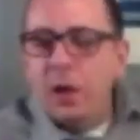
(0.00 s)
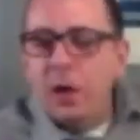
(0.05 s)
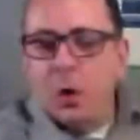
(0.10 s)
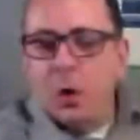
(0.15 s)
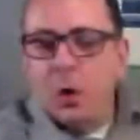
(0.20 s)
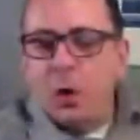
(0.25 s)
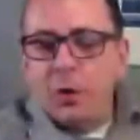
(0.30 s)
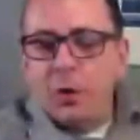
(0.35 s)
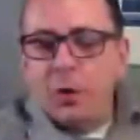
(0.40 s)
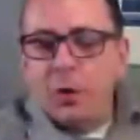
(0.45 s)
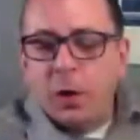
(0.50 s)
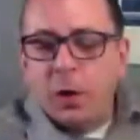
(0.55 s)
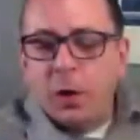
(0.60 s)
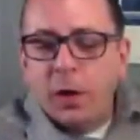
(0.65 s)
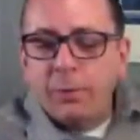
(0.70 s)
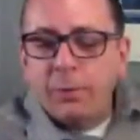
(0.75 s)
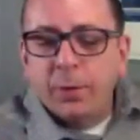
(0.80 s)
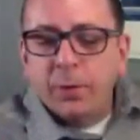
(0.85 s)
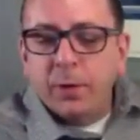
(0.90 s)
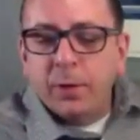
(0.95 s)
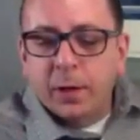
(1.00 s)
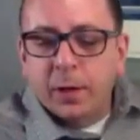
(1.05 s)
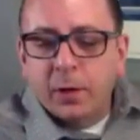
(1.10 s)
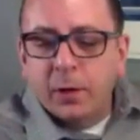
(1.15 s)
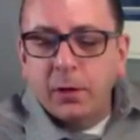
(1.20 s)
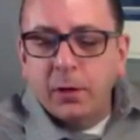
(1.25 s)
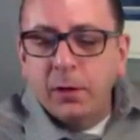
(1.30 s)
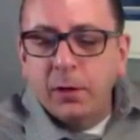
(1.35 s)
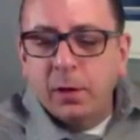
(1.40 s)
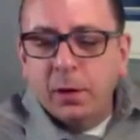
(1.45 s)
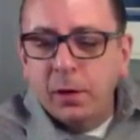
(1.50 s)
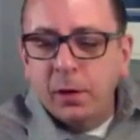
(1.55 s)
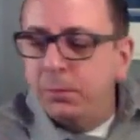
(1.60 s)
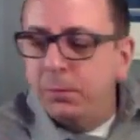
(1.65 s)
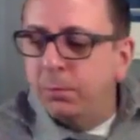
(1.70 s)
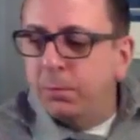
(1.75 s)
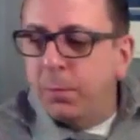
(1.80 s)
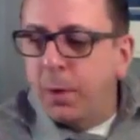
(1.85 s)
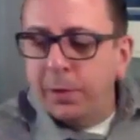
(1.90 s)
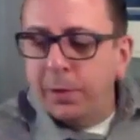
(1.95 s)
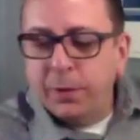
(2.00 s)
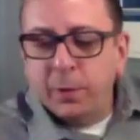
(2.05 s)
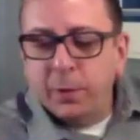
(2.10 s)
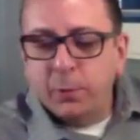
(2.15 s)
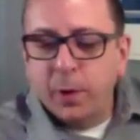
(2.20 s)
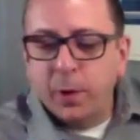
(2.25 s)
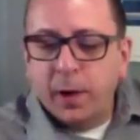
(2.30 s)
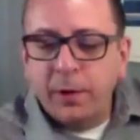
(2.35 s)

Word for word: you know, on your iPhone, like on my thing,